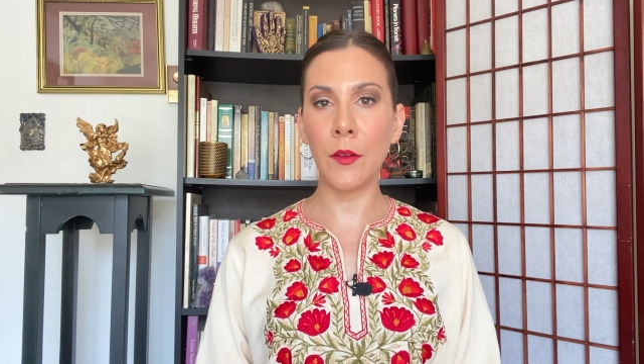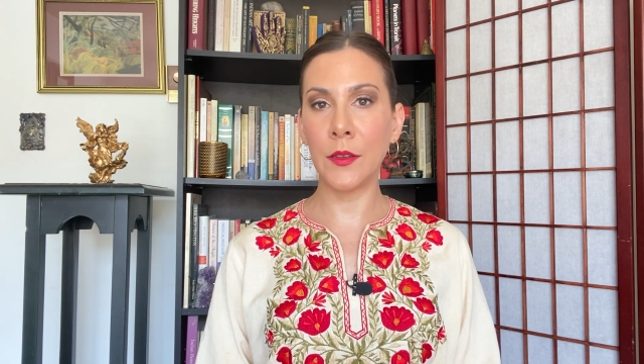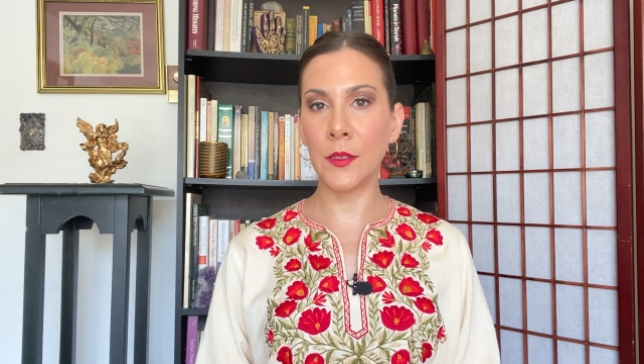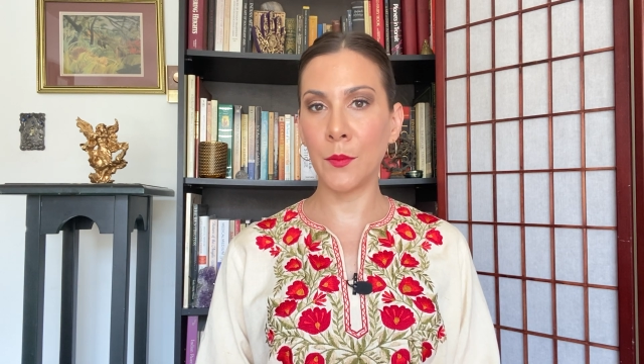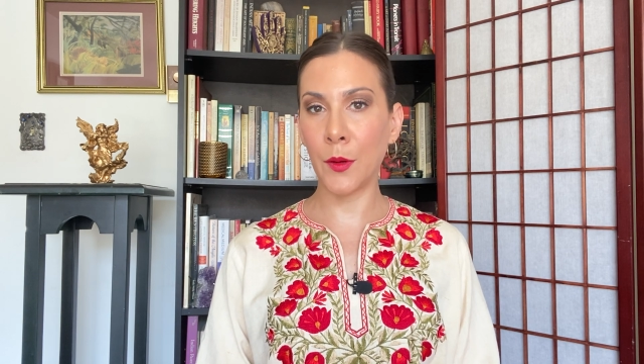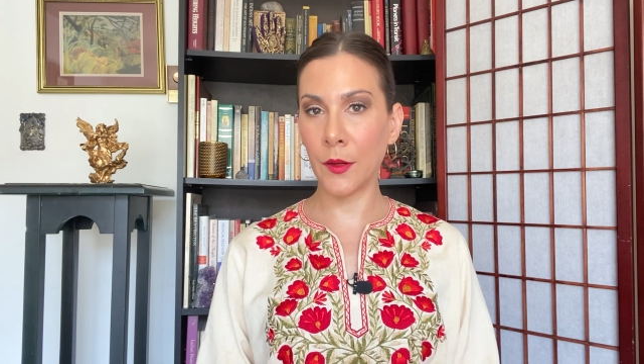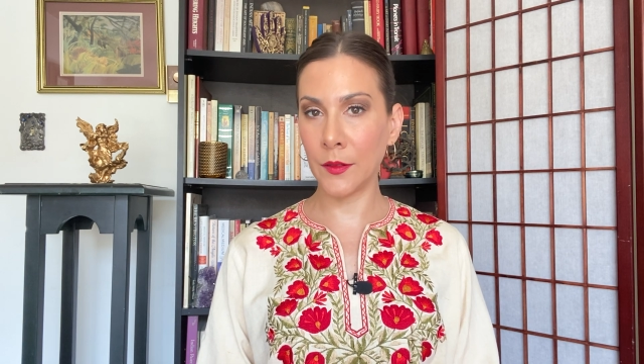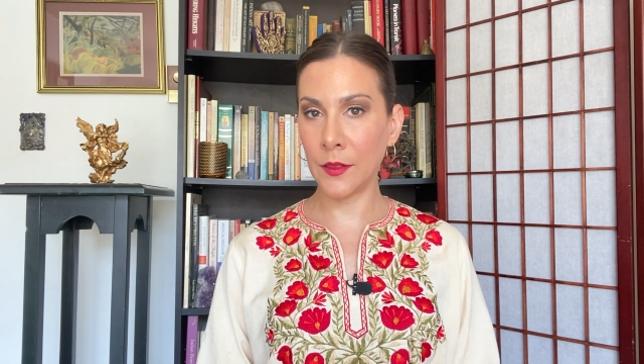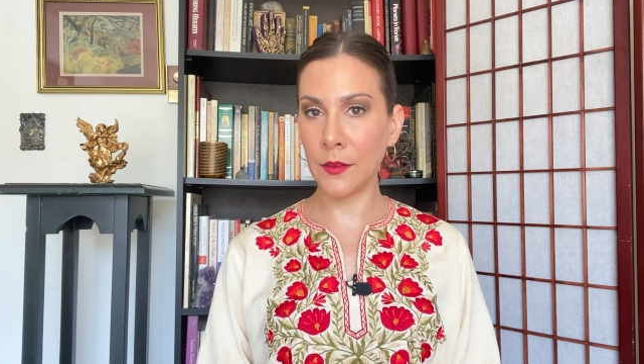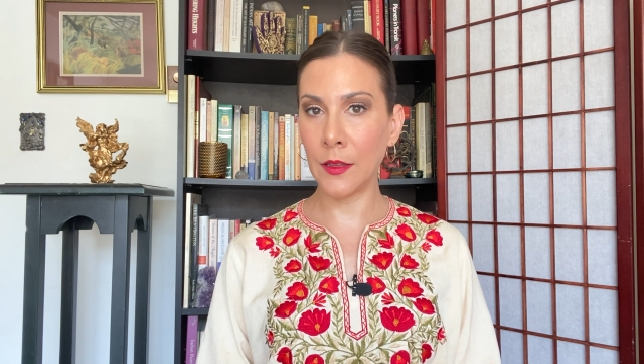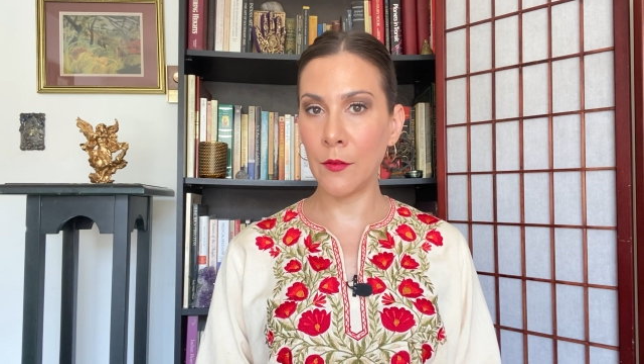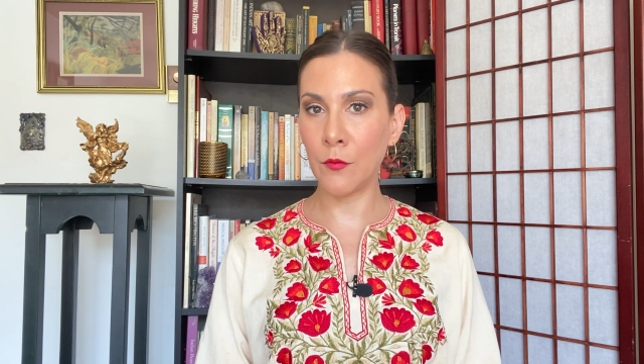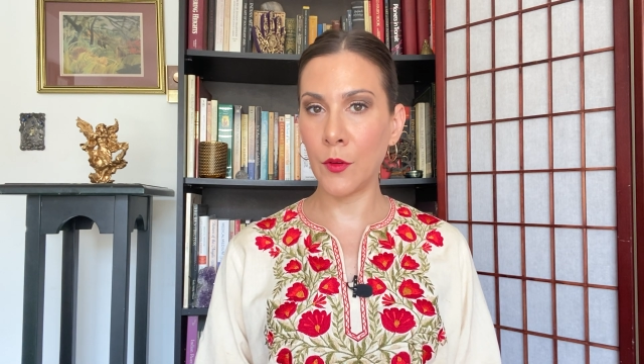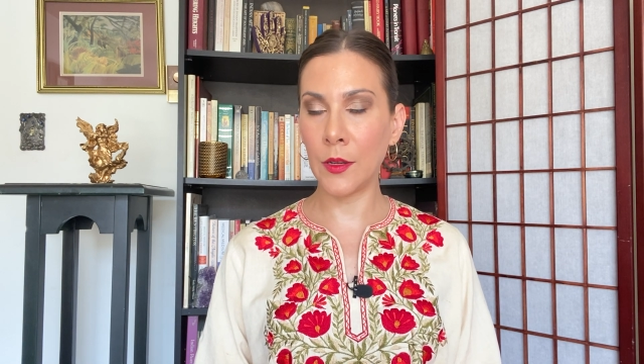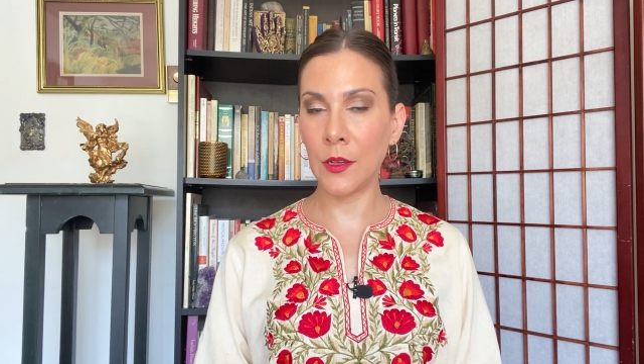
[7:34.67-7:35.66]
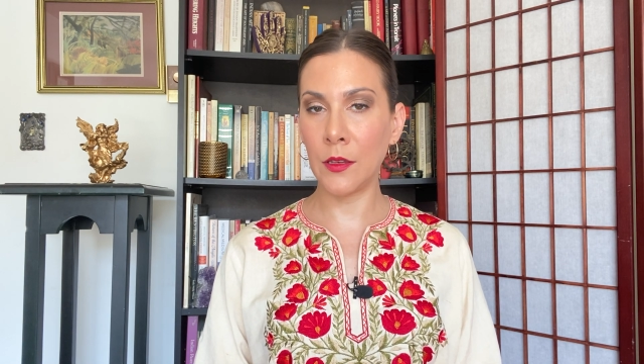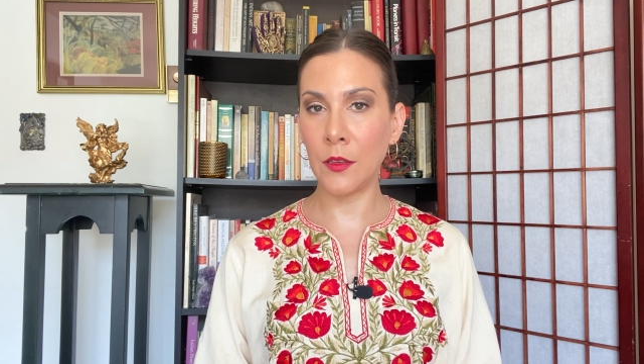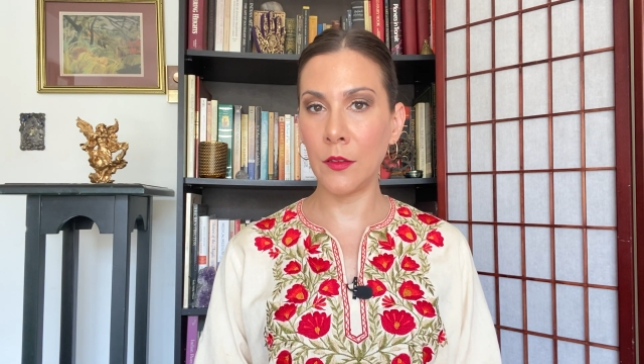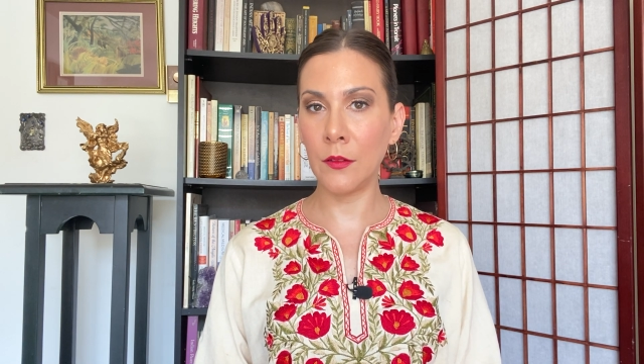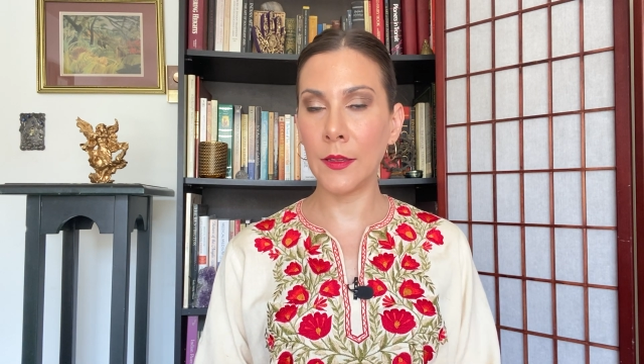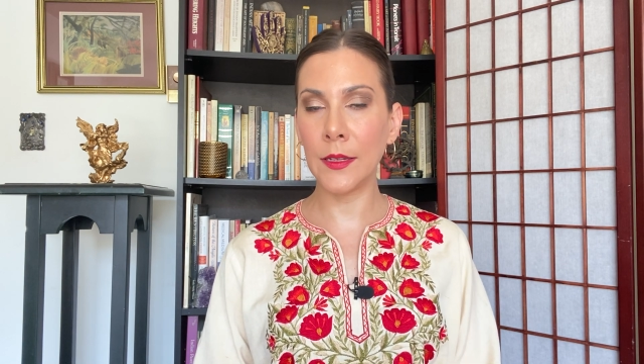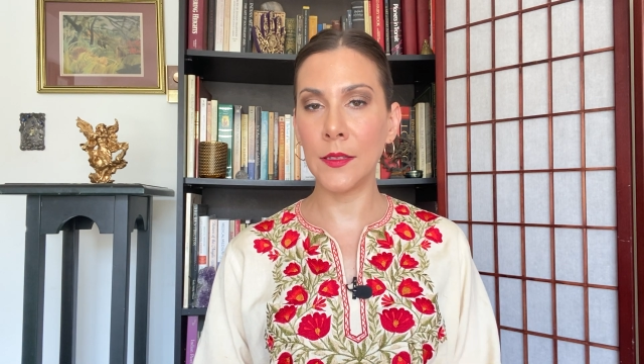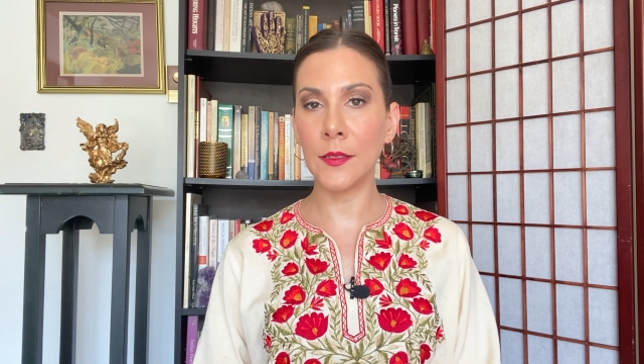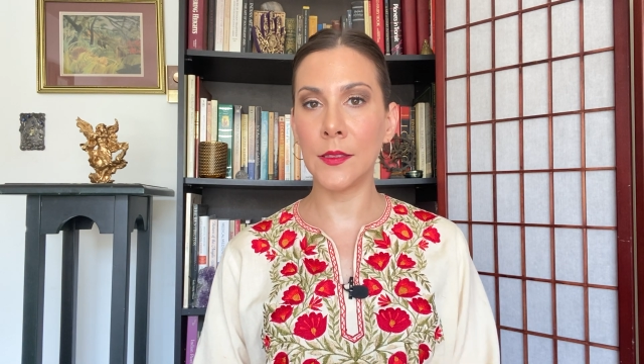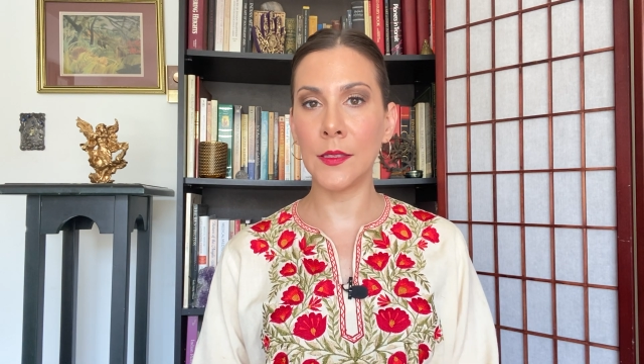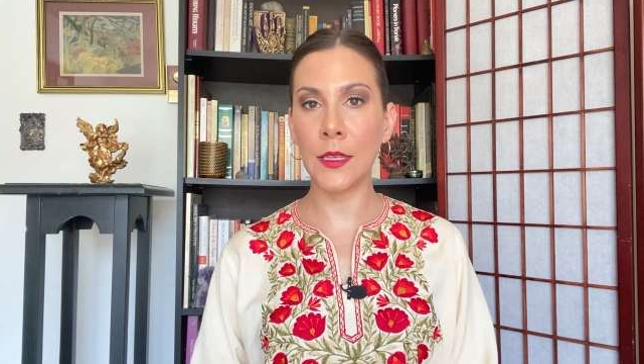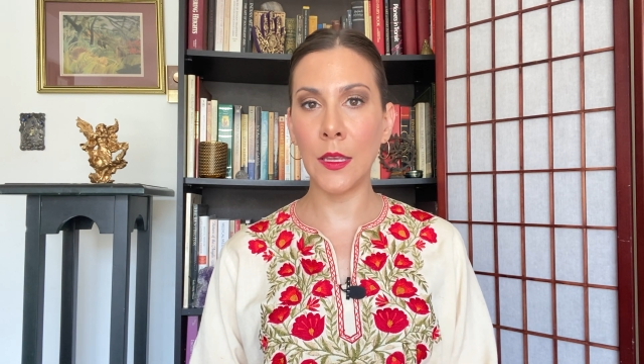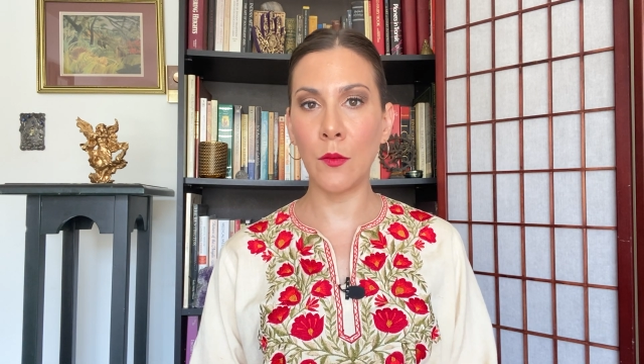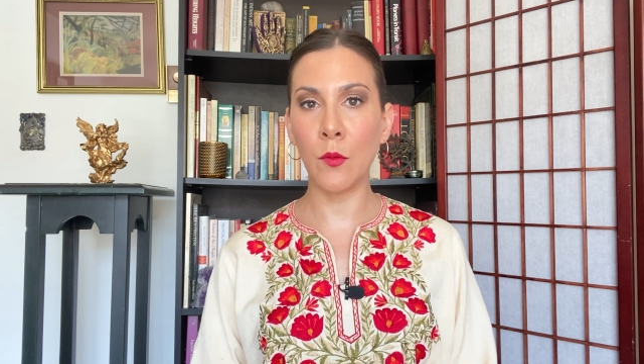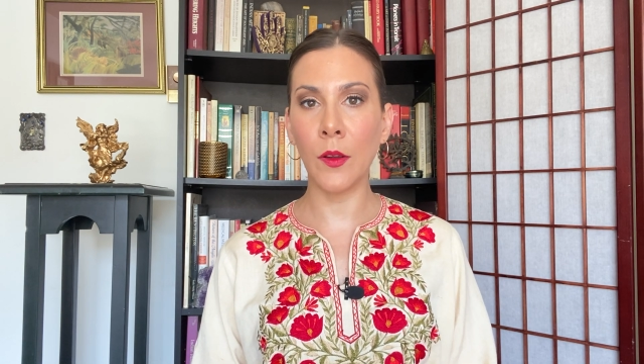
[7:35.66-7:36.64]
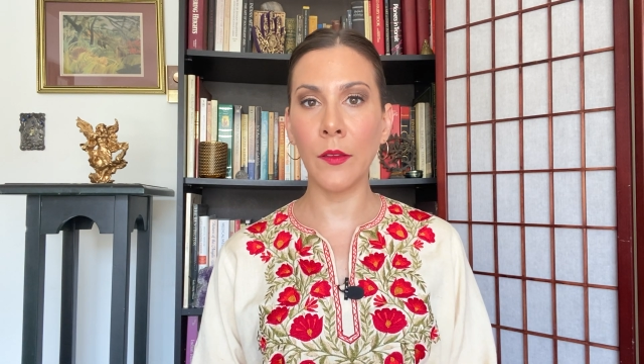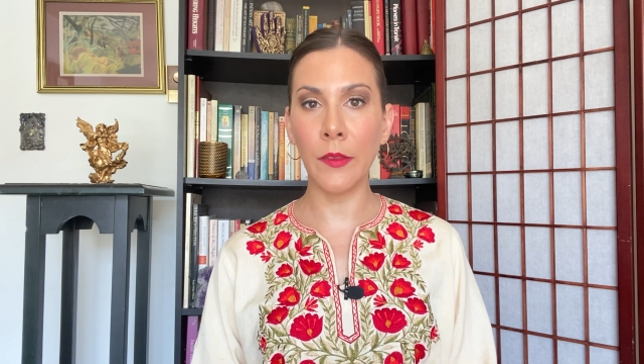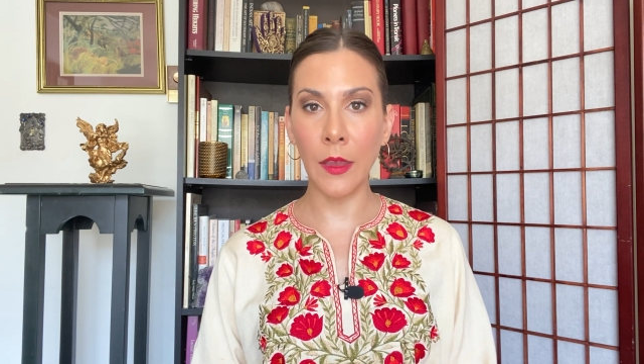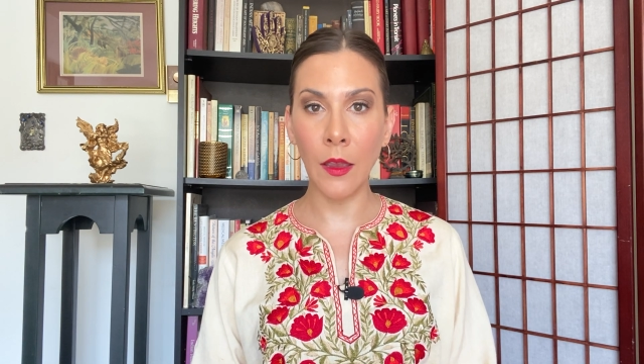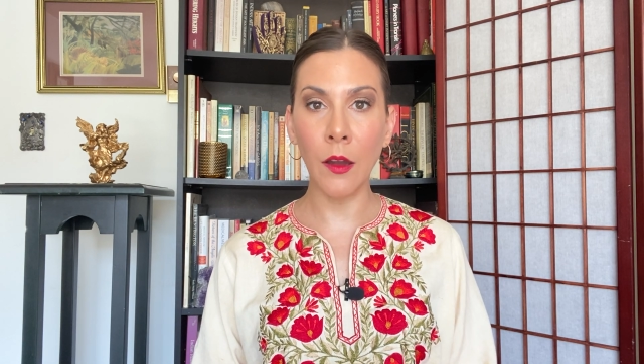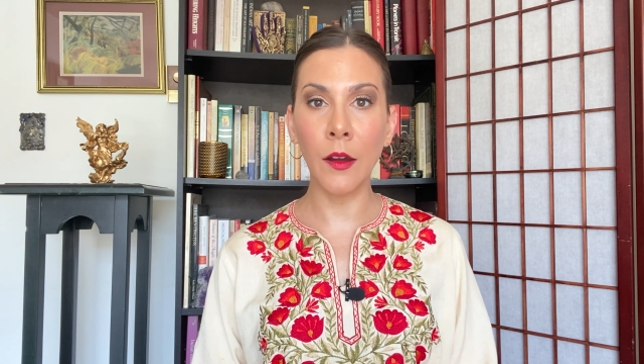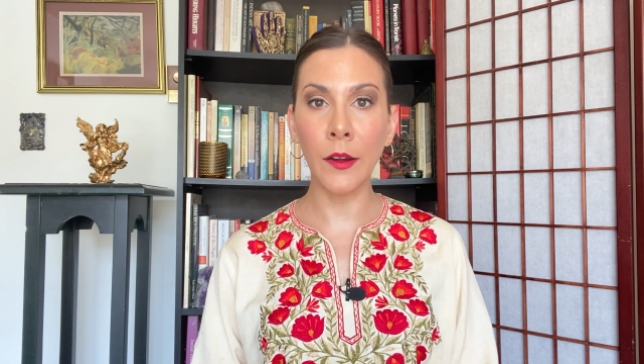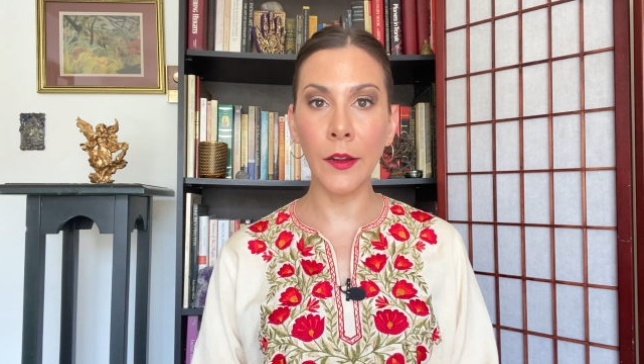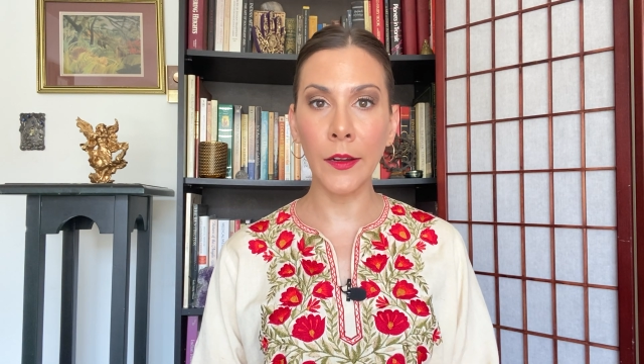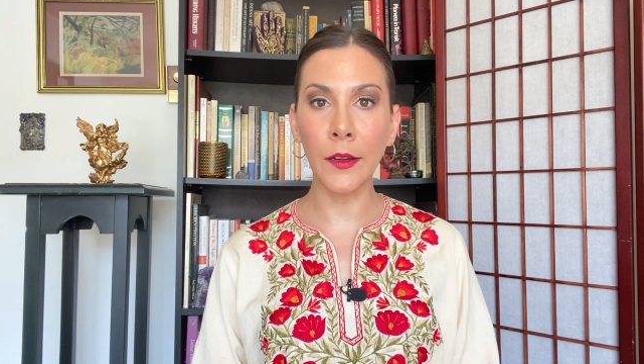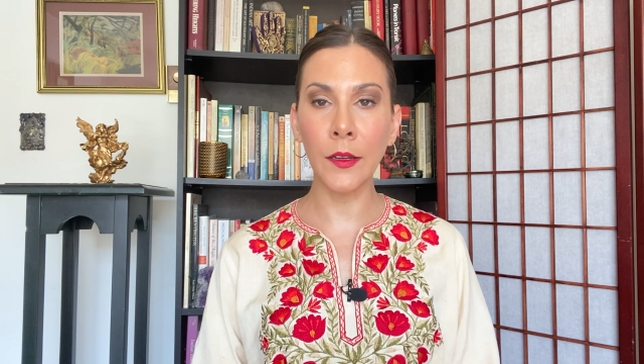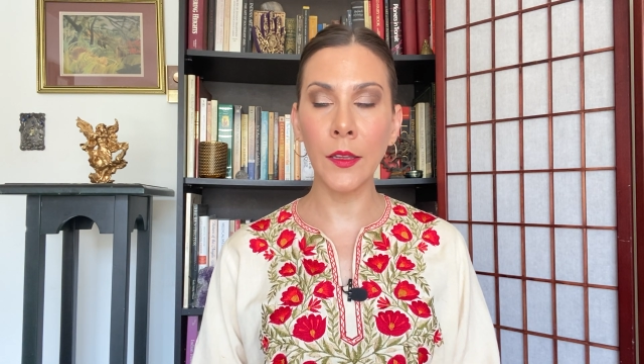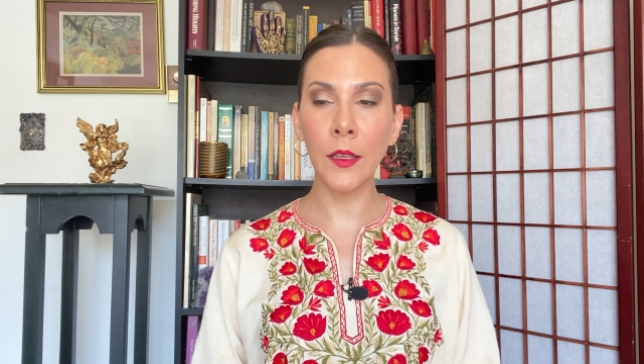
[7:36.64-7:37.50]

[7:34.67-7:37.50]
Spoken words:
a departed loved one and you'd like to see where they are,